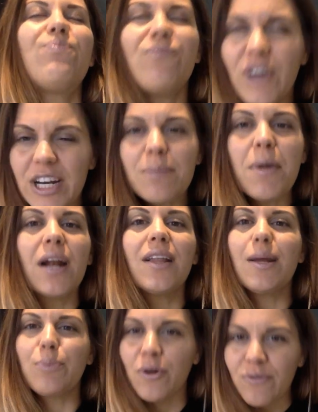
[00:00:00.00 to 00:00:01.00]

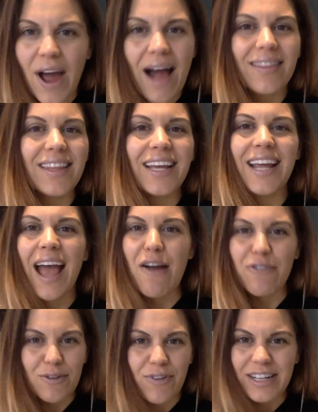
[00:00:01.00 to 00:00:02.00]
fundamentally, profoundly,
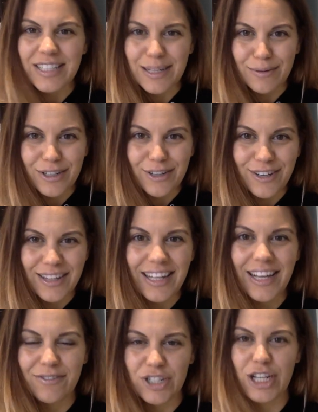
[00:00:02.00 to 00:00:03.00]
every fancy word you can
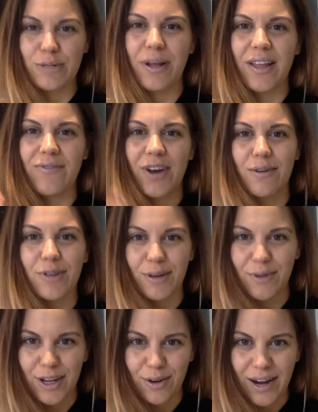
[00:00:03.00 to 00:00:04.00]
think of changed my life, and I really
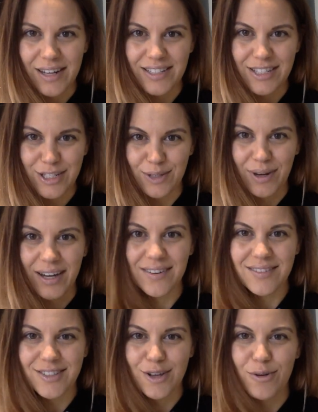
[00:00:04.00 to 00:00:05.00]
want you guys to do it.
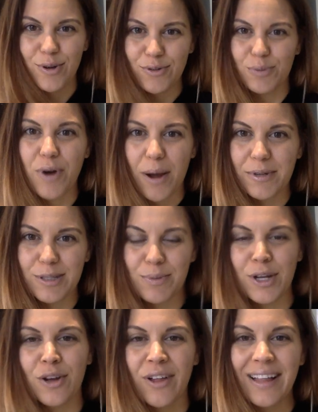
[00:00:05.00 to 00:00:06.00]
So you have to promise
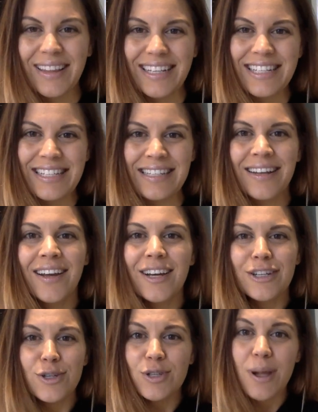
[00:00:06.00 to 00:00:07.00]
me you'll at least
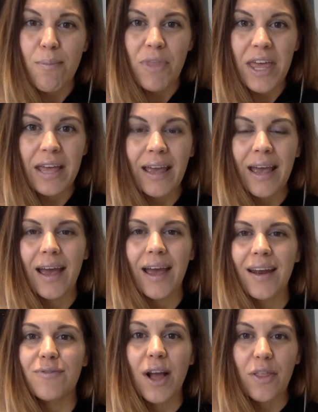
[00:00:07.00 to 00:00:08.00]
do something, and
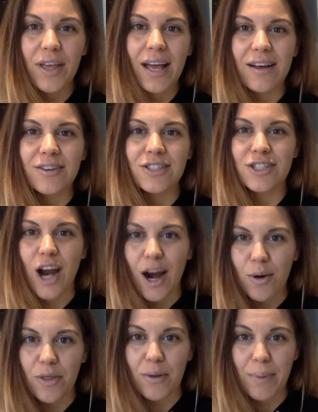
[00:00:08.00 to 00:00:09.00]
if nothing else,
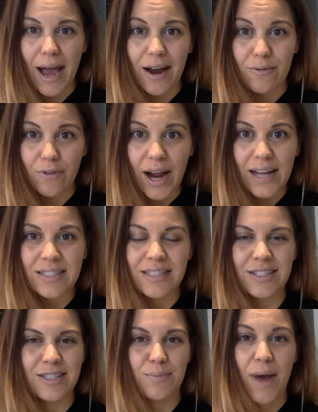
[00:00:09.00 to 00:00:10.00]
start with a bag of rice.
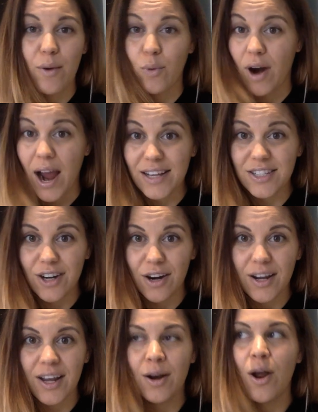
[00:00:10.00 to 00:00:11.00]
This is where I
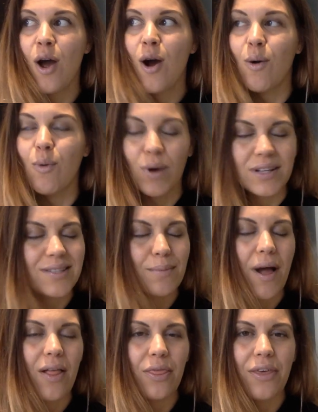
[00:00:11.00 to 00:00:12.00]
started. Once a
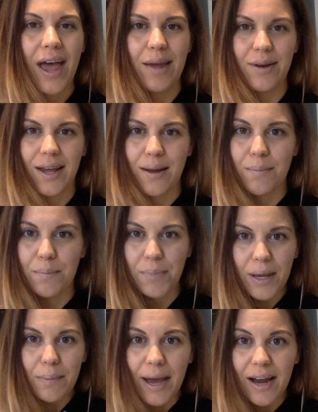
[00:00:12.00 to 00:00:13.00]
month, I would get a
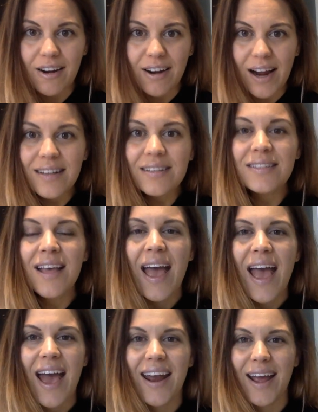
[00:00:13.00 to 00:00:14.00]
big bag of rice,
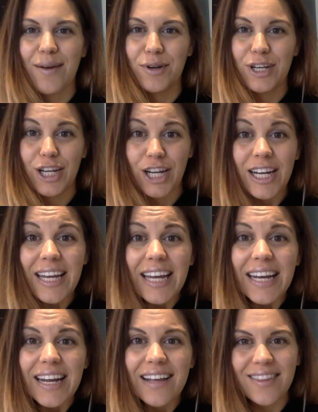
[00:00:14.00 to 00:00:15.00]
and I would cook
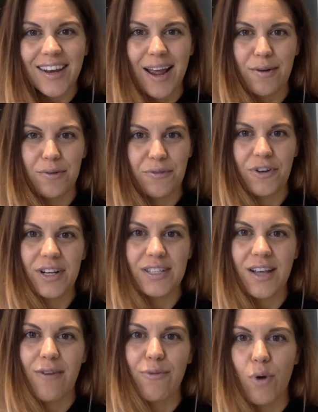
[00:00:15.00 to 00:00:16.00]
it, and then I would freeze
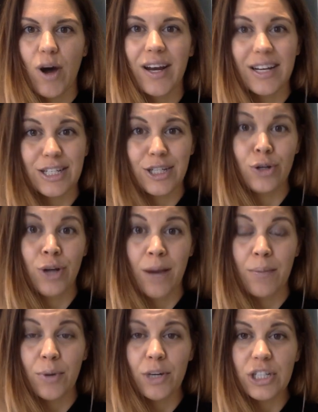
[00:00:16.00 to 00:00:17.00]
off 1 and 2
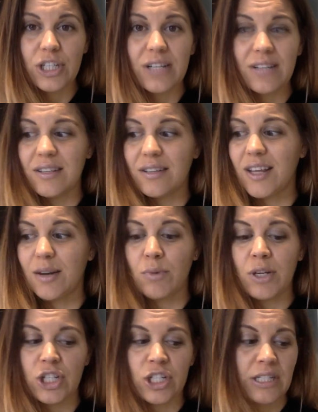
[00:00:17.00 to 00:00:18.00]
cup portions, and then
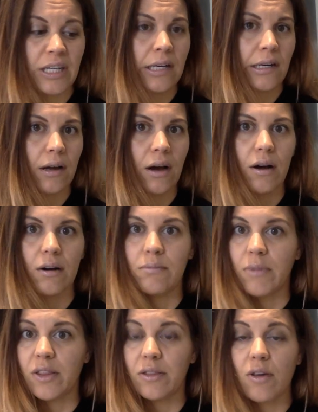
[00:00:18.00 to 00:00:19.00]
we just eat it all
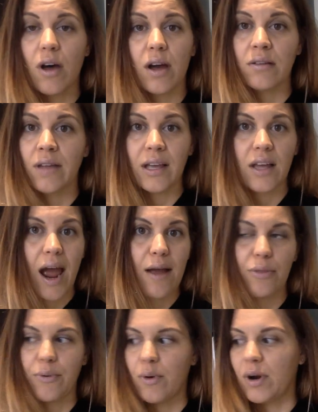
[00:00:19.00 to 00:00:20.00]
month long. Like, I'd
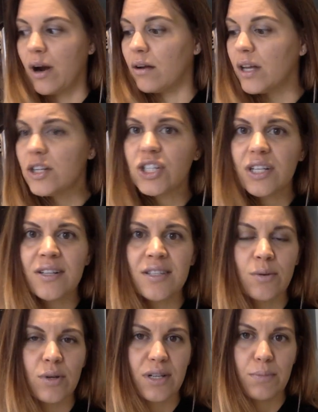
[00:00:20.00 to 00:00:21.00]
throw it in our lunches.
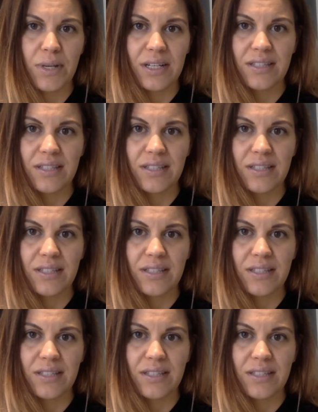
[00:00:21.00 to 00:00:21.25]
It would be a